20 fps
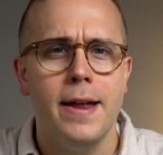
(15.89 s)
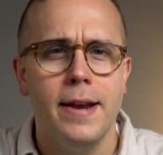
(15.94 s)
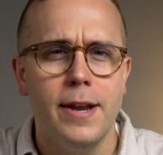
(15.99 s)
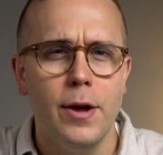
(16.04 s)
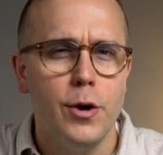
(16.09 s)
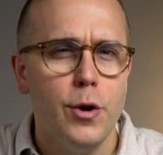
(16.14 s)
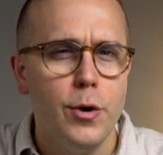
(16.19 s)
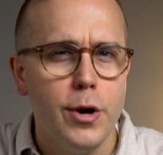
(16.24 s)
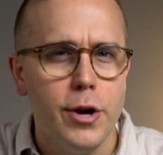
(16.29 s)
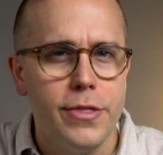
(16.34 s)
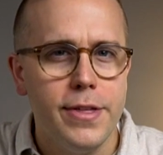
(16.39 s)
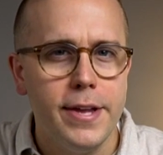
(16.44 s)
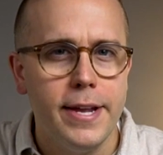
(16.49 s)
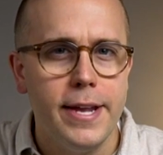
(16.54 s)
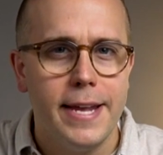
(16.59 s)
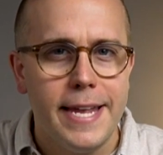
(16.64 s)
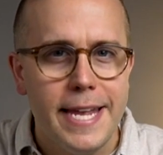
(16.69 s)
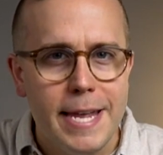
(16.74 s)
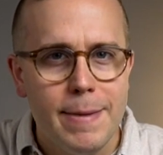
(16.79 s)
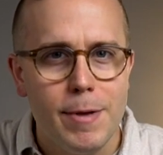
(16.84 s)
Now, I know you're
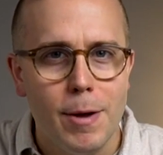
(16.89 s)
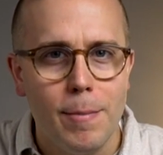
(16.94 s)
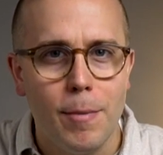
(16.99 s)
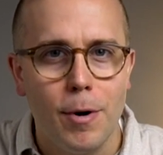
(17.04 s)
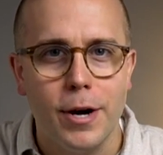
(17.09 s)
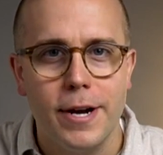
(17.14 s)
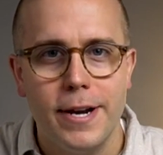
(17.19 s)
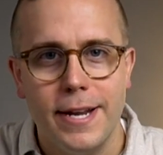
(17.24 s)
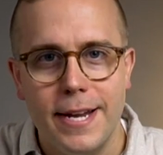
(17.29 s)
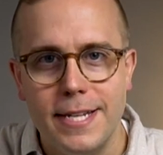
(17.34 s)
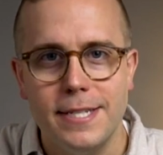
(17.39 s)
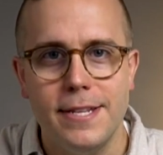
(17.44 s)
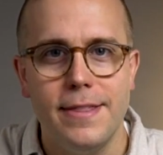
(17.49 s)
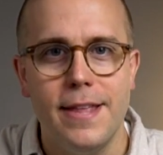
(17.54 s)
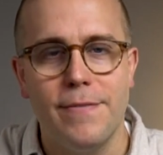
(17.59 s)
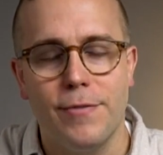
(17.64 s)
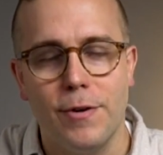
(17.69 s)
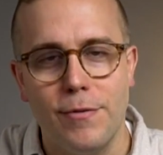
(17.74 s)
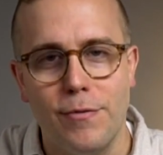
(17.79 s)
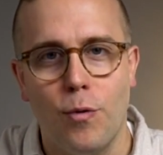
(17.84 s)
thinking email marketing, isn't
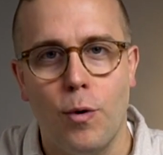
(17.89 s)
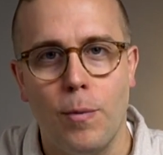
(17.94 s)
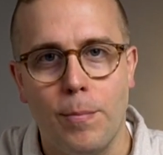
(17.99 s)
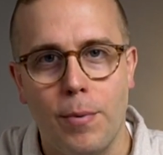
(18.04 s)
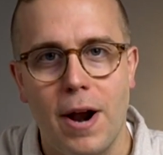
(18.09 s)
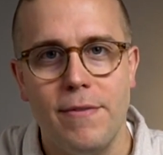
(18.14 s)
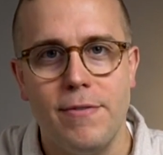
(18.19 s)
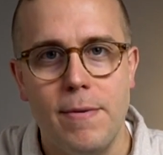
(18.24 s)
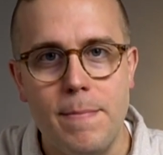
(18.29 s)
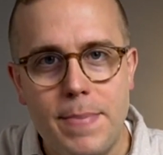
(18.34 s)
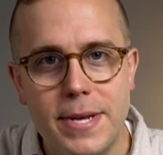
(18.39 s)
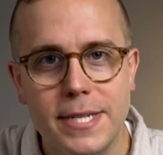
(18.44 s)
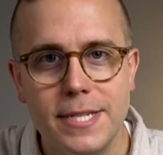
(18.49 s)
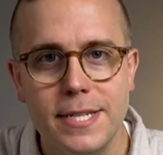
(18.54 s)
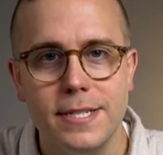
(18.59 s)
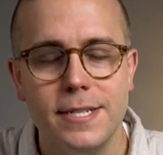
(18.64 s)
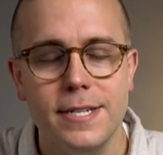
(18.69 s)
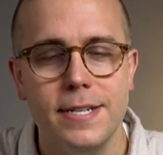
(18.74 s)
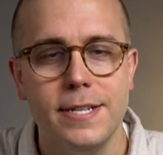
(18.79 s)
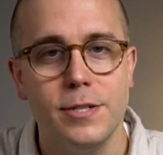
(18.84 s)
that for for-profit
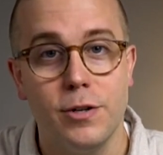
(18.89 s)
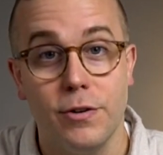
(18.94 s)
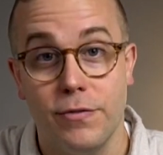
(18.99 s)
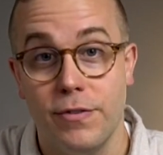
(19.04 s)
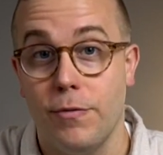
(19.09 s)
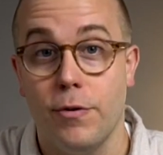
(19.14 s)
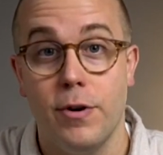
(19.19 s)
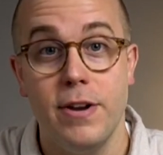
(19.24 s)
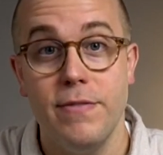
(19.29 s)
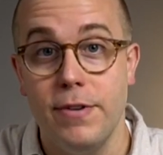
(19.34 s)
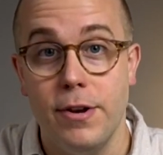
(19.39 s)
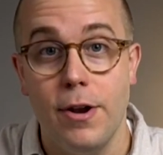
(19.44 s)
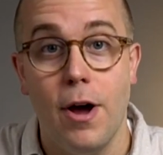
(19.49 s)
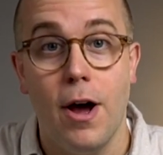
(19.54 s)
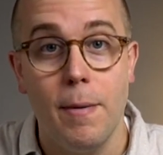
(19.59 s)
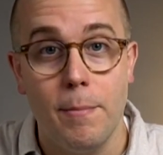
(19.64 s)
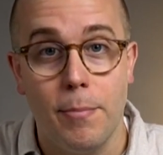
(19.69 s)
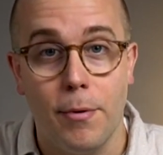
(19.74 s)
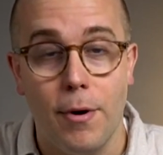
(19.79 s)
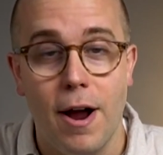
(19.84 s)
businesses or for even
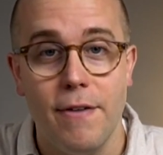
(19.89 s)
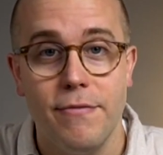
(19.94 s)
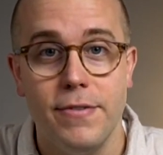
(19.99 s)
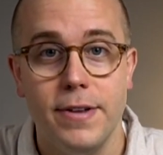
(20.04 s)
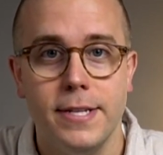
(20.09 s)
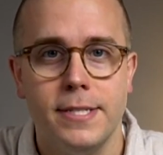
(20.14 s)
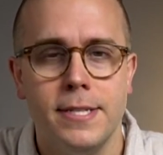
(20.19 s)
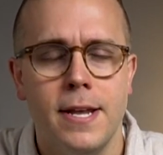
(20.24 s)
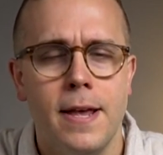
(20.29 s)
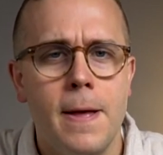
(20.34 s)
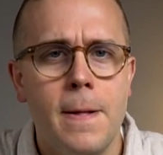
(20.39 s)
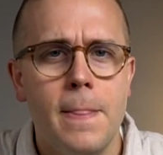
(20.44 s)
nonprofits?